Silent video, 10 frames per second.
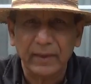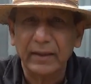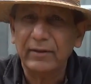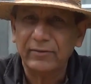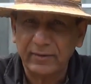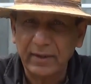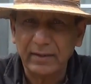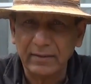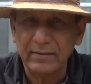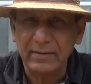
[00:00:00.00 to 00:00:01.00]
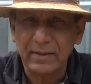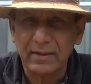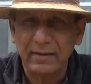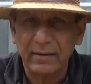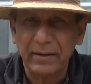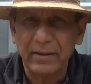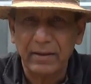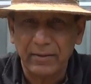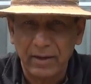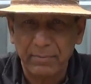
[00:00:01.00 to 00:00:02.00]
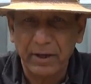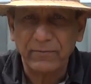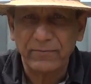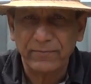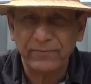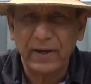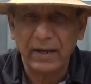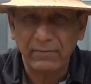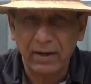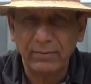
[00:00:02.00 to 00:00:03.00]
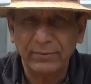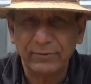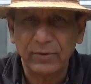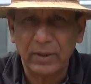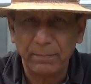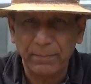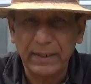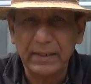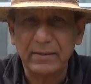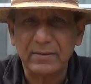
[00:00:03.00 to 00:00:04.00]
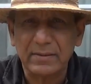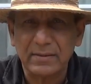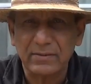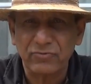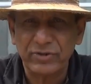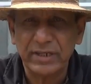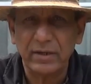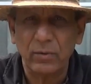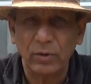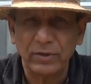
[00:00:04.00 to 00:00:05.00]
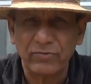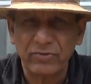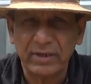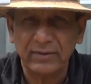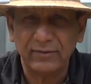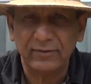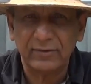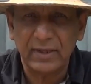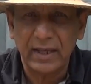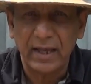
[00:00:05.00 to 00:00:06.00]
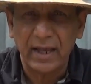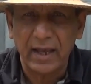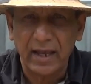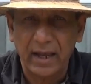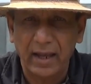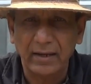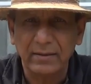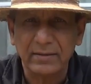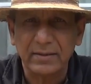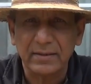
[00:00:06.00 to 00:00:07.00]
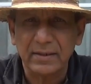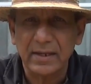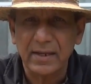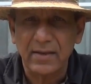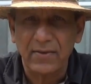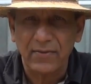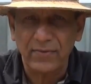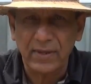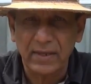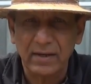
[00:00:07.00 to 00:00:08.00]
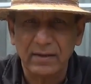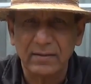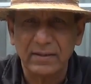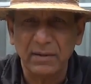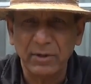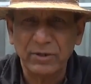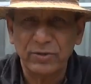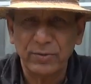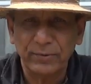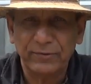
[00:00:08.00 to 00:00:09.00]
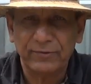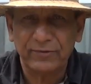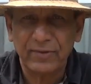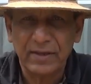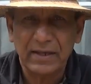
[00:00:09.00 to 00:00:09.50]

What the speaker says: It's taken about 5 hours to complete treating all the trees, and the nematodes